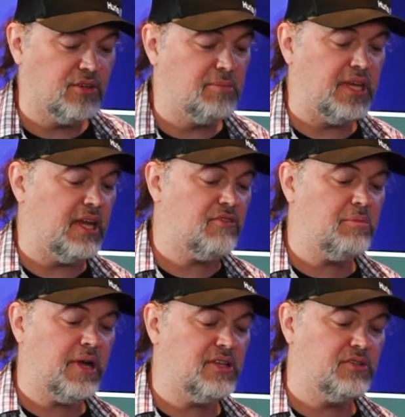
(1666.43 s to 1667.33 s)
So I mean,
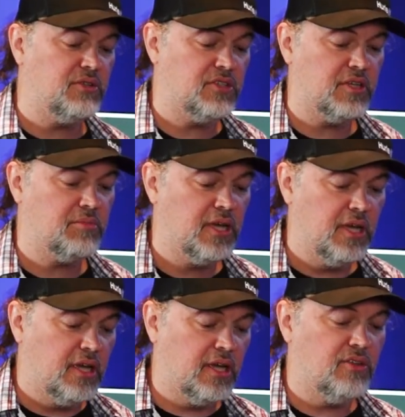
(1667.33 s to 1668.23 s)
everybody's using them
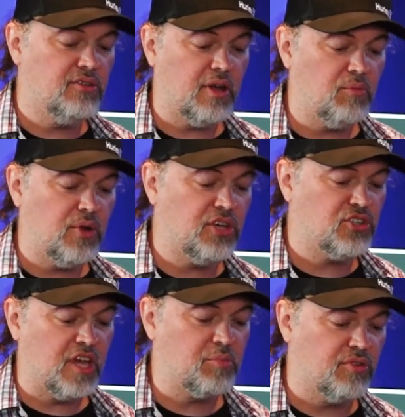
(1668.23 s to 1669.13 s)
in some way,
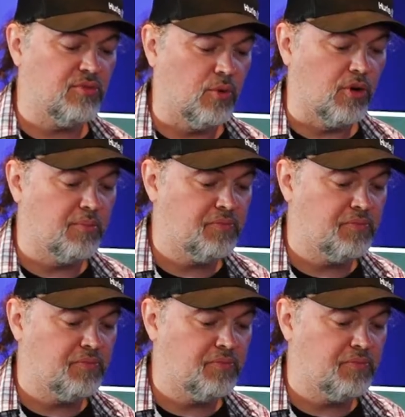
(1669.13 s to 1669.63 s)
shape, or form.